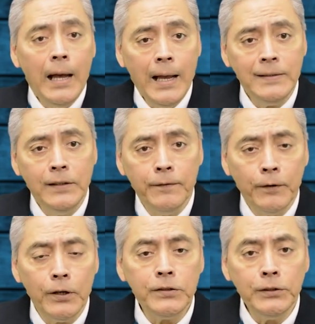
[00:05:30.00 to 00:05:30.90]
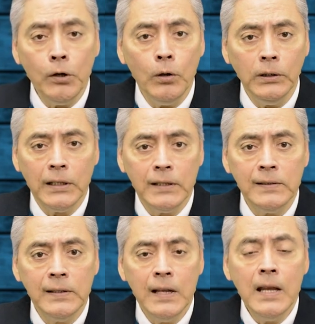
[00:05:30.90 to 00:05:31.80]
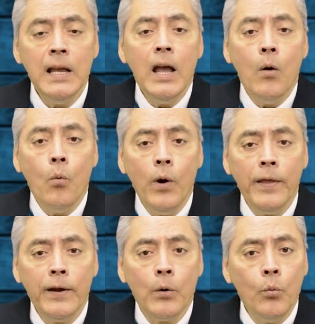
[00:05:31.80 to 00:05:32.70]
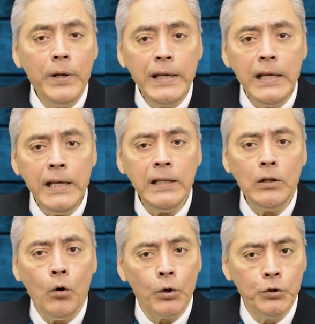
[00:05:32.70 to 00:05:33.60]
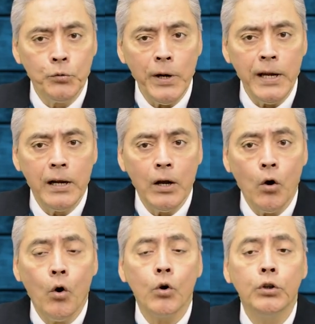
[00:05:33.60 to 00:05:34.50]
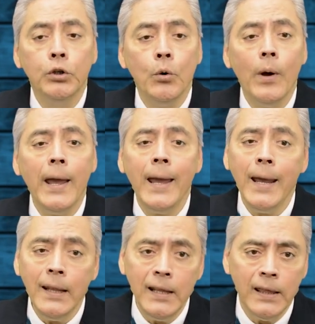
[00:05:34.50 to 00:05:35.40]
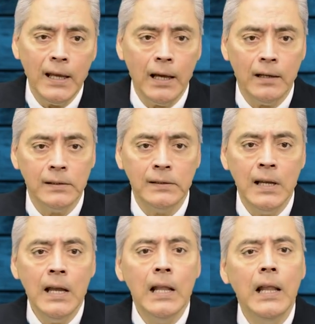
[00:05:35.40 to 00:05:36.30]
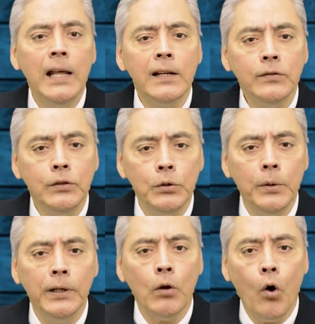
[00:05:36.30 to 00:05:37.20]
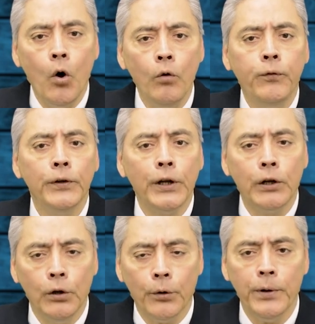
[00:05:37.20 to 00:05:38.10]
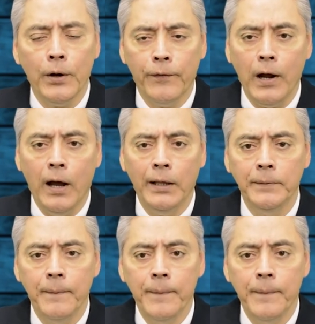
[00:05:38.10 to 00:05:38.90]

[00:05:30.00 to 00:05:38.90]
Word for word: As the verse told us, whether we eat or drink or do anything else, let us do it all for the glory of God.